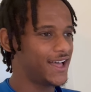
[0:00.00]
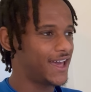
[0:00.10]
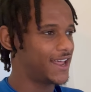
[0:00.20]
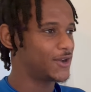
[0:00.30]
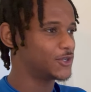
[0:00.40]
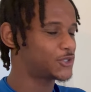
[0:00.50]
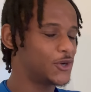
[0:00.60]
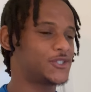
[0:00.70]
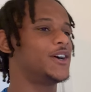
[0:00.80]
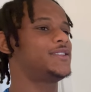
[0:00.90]
And I got
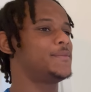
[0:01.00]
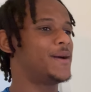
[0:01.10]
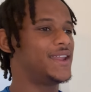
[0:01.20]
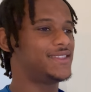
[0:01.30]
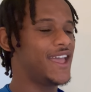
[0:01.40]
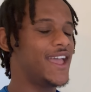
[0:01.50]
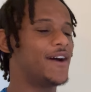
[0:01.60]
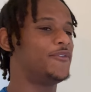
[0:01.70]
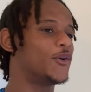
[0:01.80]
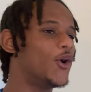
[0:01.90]
so sucked in by the day,
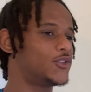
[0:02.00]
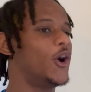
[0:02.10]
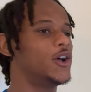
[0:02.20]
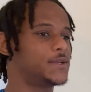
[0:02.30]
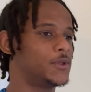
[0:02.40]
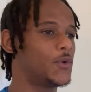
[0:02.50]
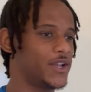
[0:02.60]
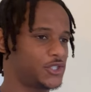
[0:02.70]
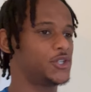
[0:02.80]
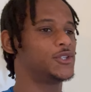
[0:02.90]
I forgot to ask him the
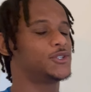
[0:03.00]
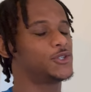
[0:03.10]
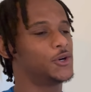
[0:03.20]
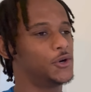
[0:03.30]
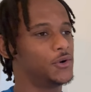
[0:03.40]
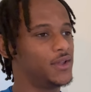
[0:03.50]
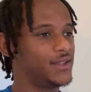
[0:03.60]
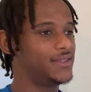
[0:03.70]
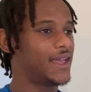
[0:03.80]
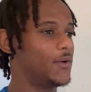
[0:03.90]
questions. So
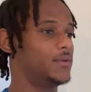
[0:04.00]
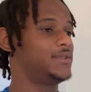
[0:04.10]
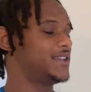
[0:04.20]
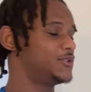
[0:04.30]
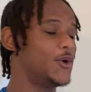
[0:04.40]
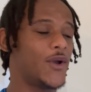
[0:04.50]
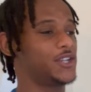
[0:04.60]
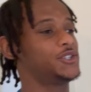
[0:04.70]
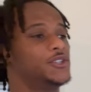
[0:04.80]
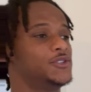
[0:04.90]
there's no
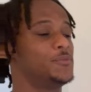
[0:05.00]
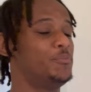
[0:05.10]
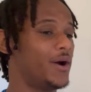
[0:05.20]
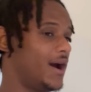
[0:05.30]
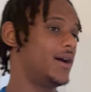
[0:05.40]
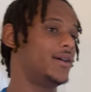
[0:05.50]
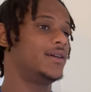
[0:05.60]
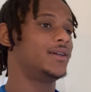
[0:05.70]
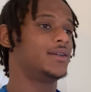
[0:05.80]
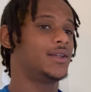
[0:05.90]
questions, but
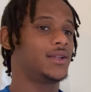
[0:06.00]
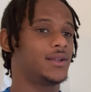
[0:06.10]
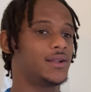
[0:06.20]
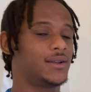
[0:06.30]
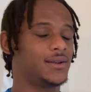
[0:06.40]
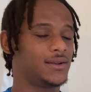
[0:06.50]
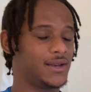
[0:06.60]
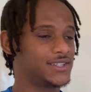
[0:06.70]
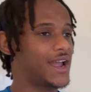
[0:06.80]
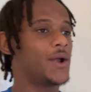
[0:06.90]

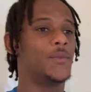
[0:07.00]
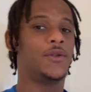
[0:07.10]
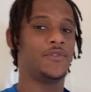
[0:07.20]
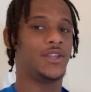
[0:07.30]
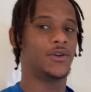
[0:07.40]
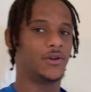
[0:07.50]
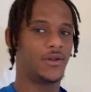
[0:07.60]
let's carry on with the video.